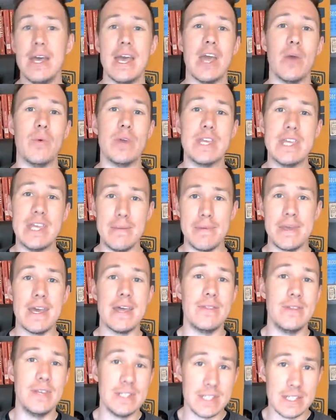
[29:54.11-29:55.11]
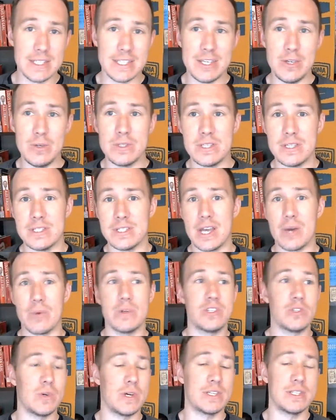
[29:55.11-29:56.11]
And we keep getting these excuses that we're
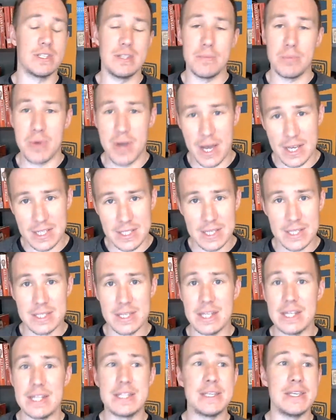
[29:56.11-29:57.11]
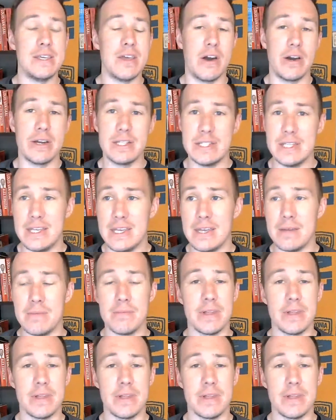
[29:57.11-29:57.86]
trusting the process, that it's a young team.